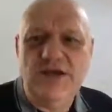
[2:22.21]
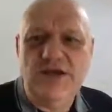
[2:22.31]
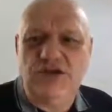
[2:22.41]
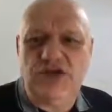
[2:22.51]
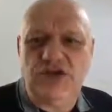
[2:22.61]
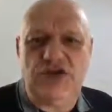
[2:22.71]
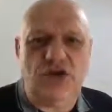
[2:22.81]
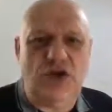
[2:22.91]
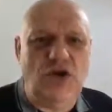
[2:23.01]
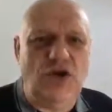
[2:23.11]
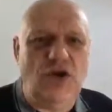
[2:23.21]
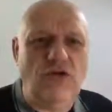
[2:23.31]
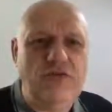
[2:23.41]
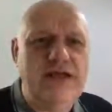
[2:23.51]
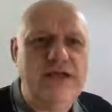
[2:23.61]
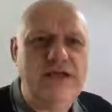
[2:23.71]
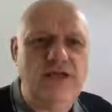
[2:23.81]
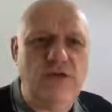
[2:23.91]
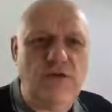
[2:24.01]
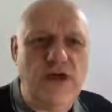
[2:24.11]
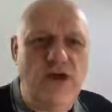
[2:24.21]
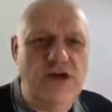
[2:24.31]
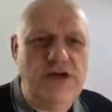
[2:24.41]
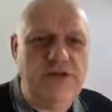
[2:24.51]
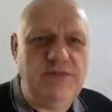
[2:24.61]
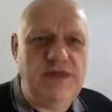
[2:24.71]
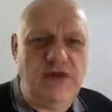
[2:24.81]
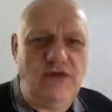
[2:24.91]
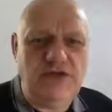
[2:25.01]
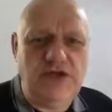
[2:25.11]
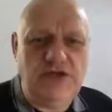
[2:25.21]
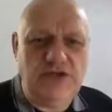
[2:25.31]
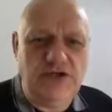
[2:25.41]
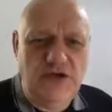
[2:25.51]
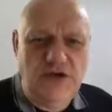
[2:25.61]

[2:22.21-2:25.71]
So I'm just going to log back into where I needed to be logged into,